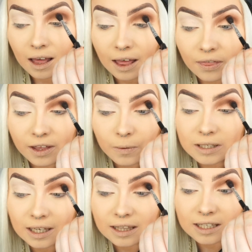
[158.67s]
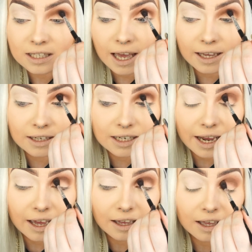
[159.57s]
I think it was like the second
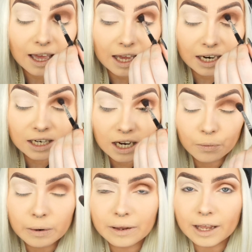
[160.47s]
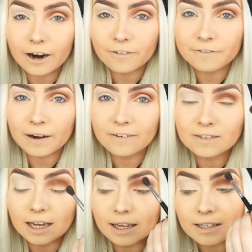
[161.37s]
day in and we were there for 5
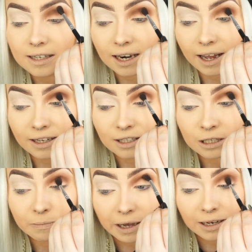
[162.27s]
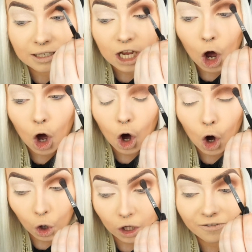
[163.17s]
days and I had spent
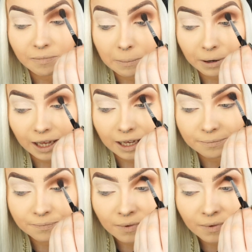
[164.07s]
all of my money.